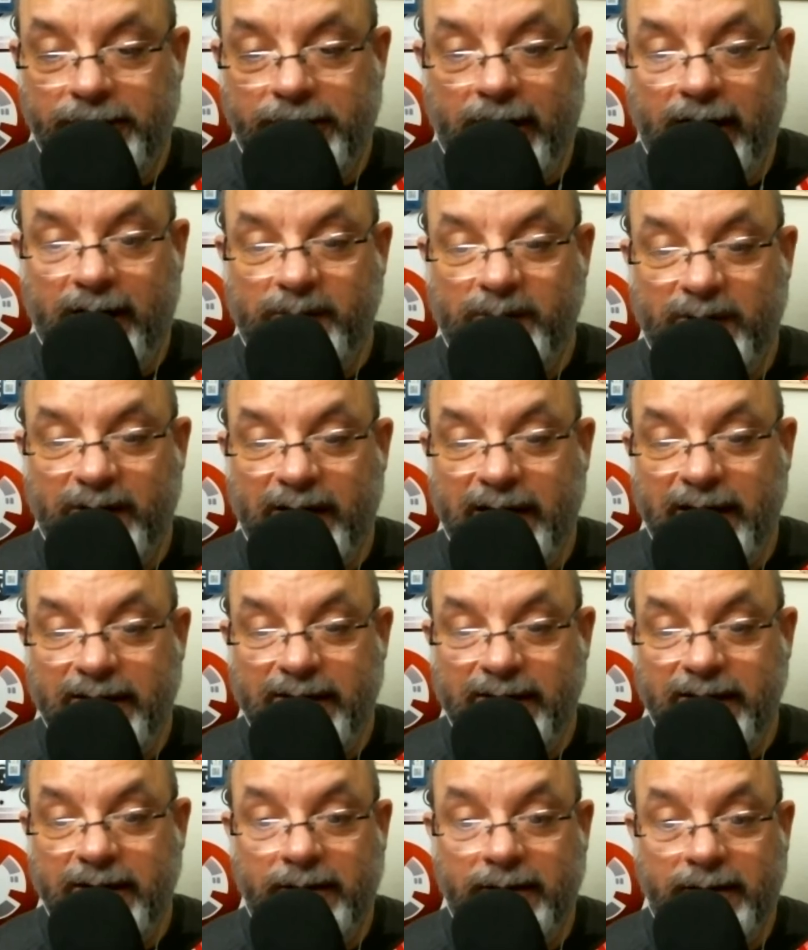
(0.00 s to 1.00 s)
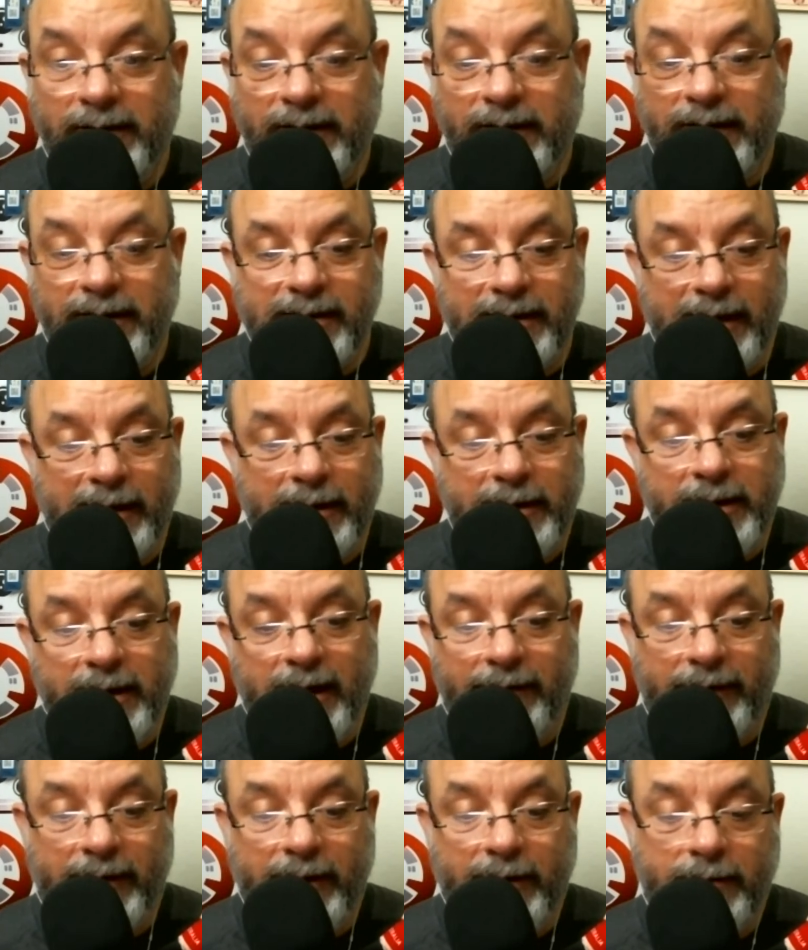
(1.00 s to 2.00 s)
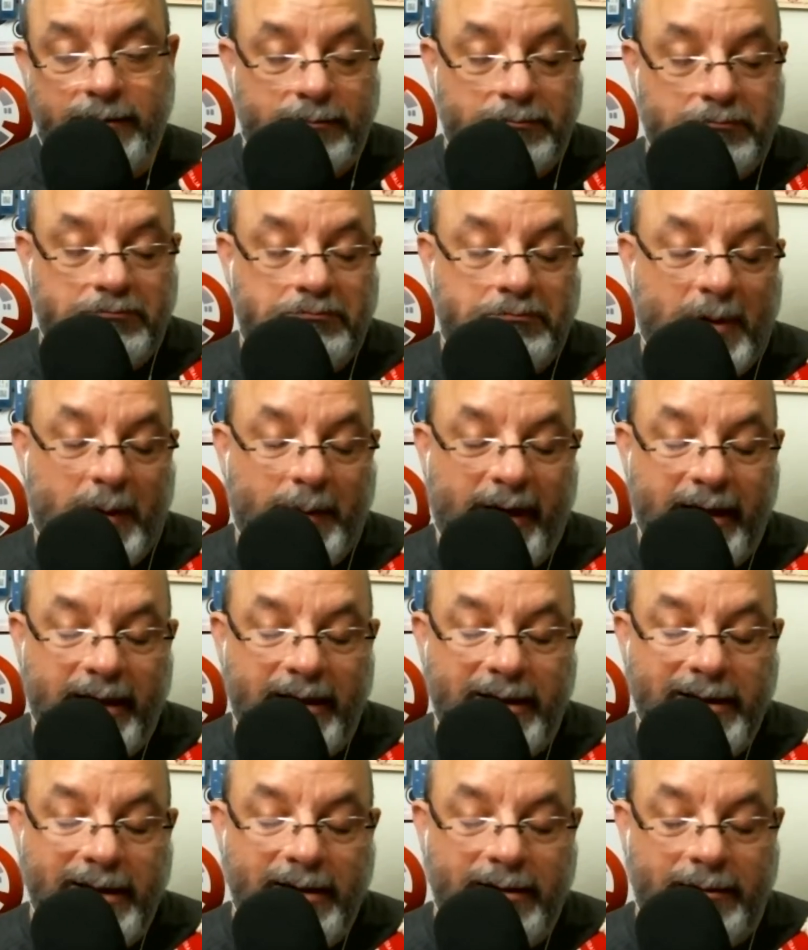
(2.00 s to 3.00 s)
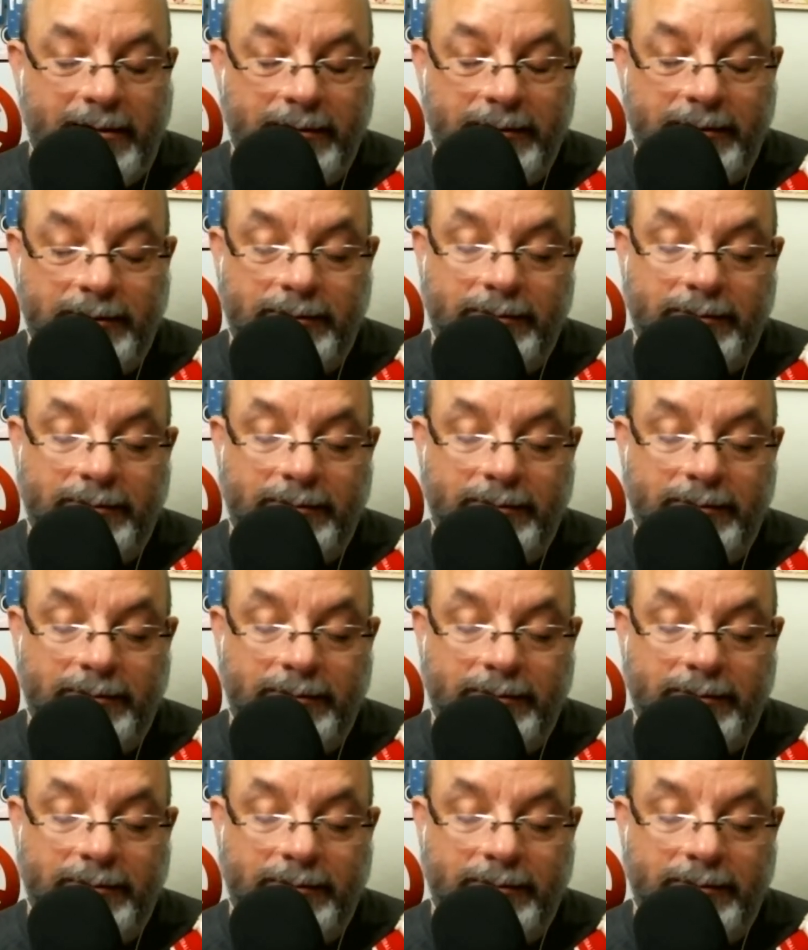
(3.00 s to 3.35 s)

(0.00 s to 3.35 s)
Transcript: shop and see things. And you never know, might get a deal.